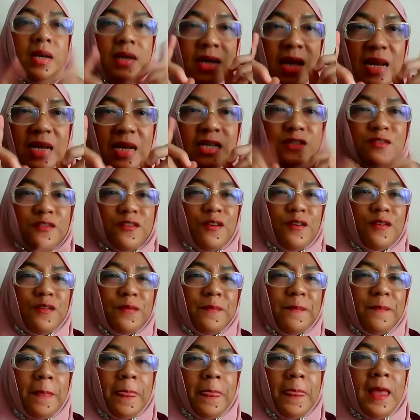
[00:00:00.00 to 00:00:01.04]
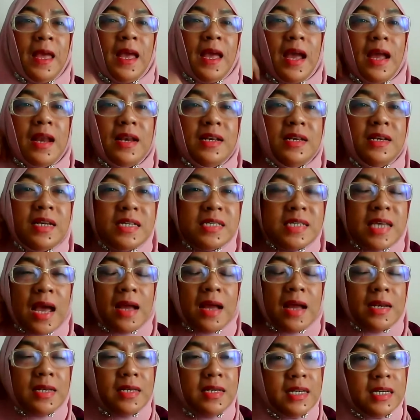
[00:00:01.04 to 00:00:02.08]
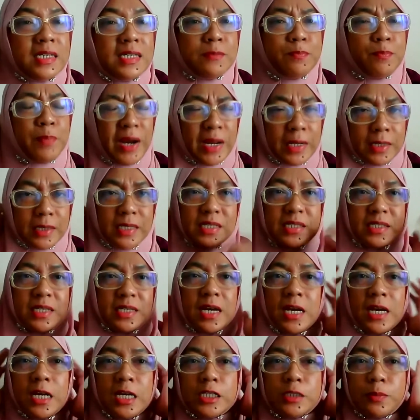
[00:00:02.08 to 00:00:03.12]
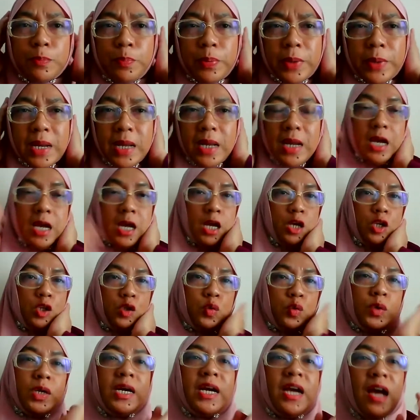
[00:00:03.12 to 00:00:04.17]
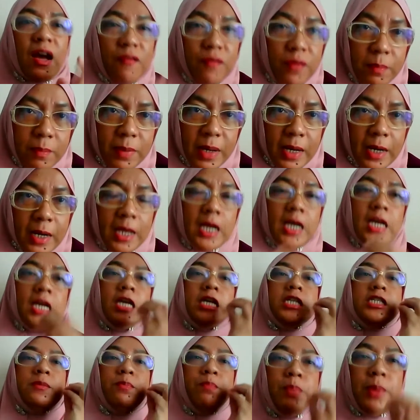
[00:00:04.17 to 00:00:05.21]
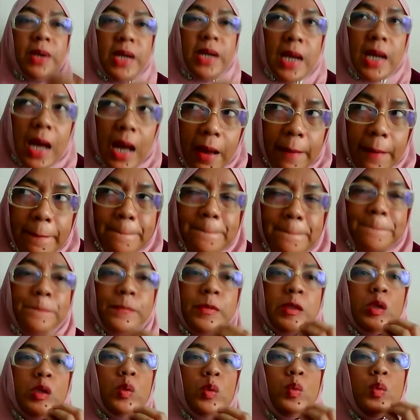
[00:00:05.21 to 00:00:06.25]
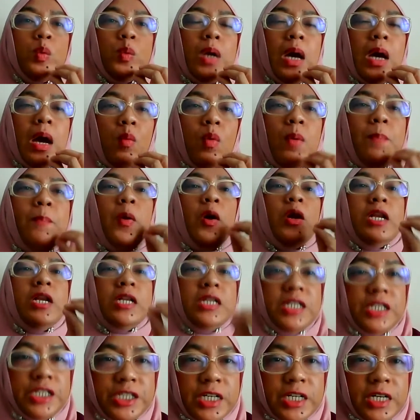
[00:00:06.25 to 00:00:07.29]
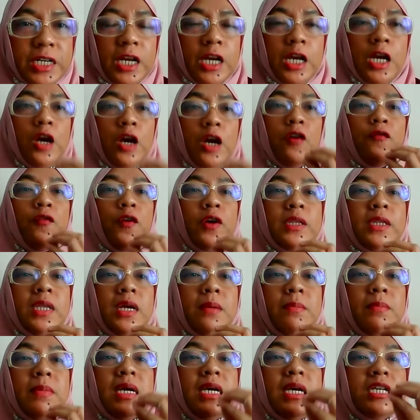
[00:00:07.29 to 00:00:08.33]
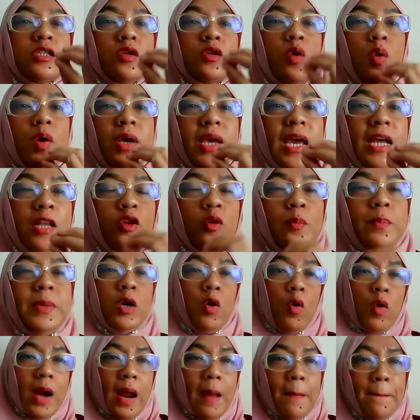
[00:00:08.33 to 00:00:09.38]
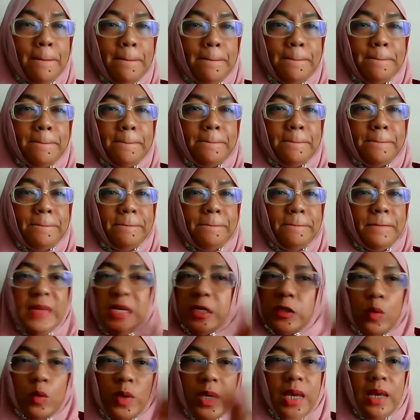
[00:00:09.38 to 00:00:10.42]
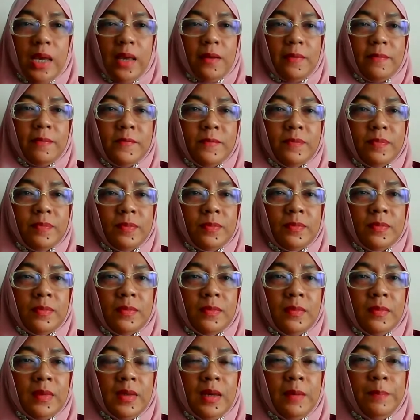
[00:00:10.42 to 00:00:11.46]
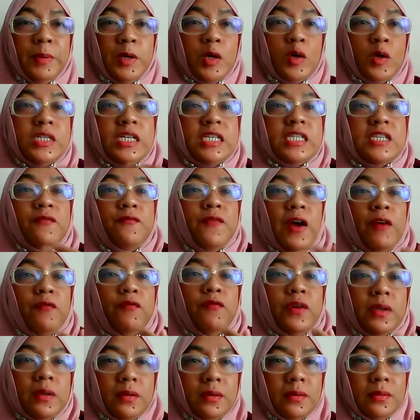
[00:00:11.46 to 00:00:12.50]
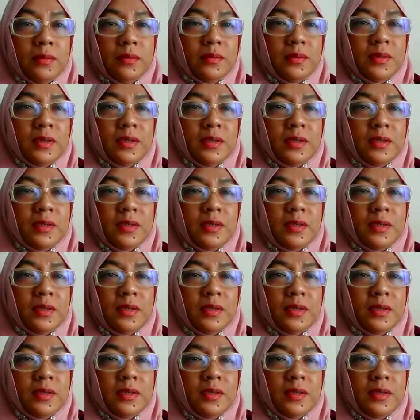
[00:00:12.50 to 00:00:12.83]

That is wrong. And this, this practice is bring to the government, is bring up to our politician. For them, it's okay to be corrupt. It's okay because it's survival.